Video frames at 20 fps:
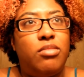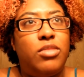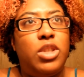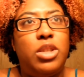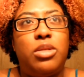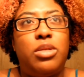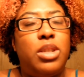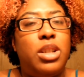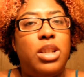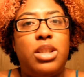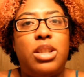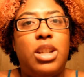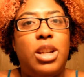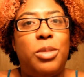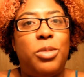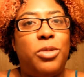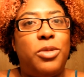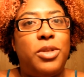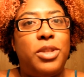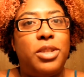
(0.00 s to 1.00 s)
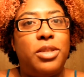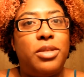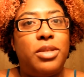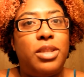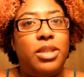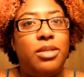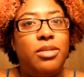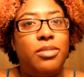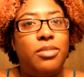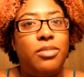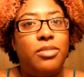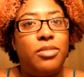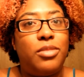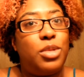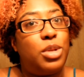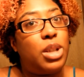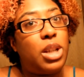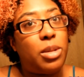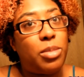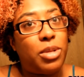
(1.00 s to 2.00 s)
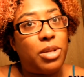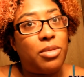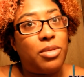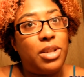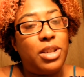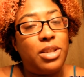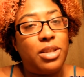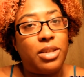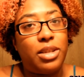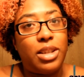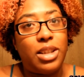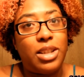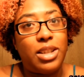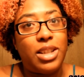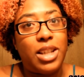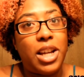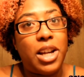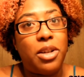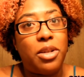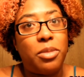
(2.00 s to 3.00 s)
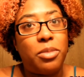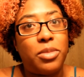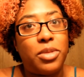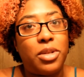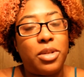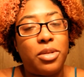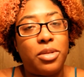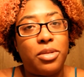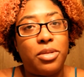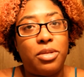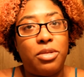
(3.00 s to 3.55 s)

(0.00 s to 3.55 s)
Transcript: No, it hasn't happened recently. What's happening recently is now I'm starting to